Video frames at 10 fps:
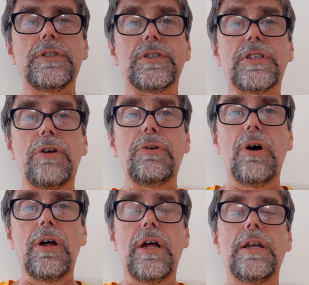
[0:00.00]
So
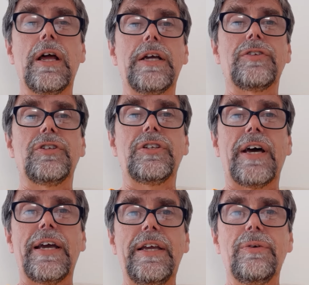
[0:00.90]
not unlike
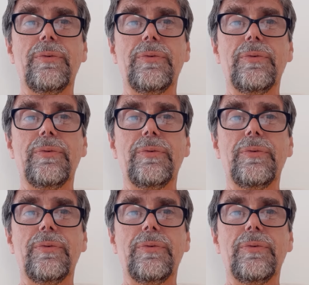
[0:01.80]
today,